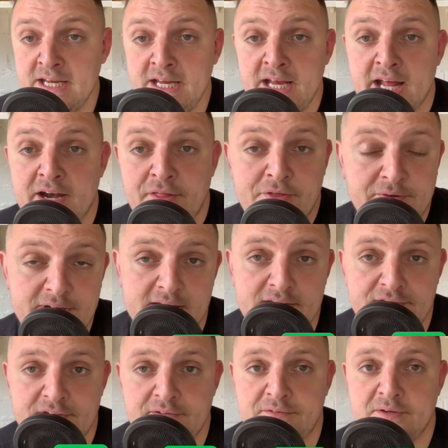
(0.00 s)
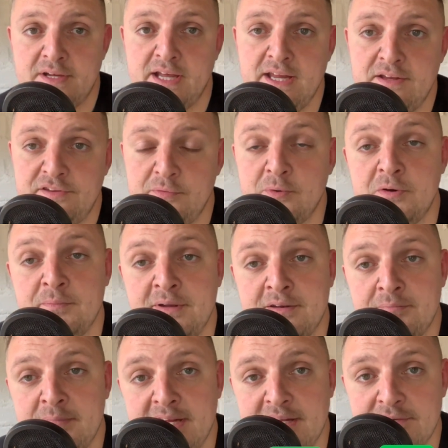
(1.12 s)
And I thought, yeah, that sounds okay, because he wanted me to
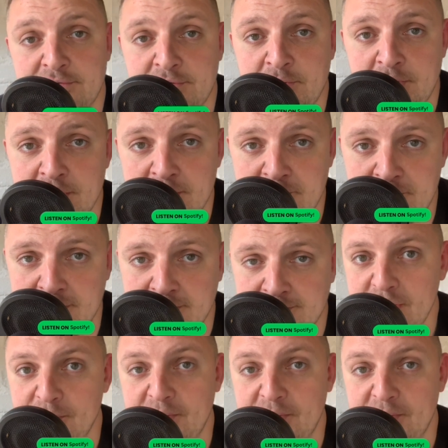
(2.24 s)
meet his new girlfriend.